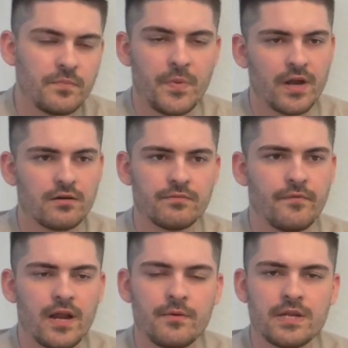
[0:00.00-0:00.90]
they're
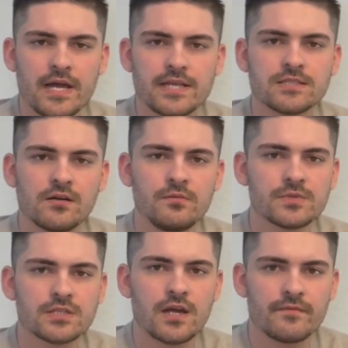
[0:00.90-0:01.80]
very nice
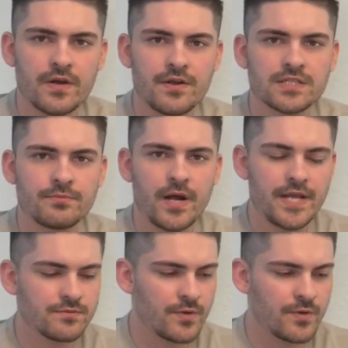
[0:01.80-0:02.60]
homes. I'm very surprised.